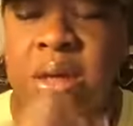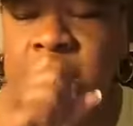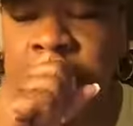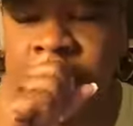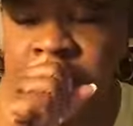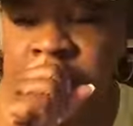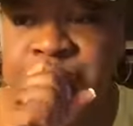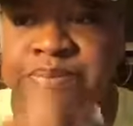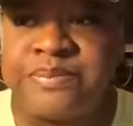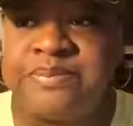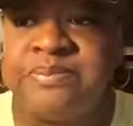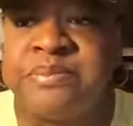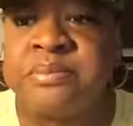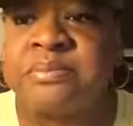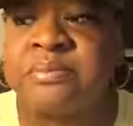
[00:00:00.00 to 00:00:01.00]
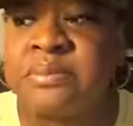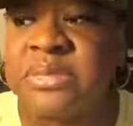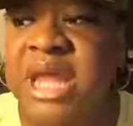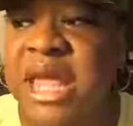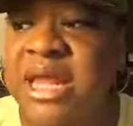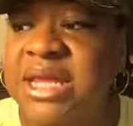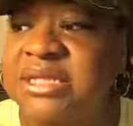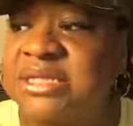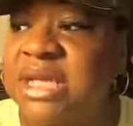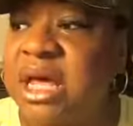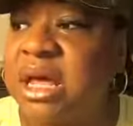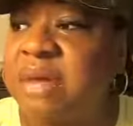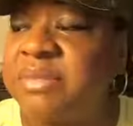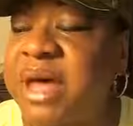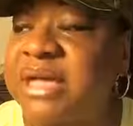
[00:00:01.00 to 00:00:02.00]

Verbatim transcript: it is um,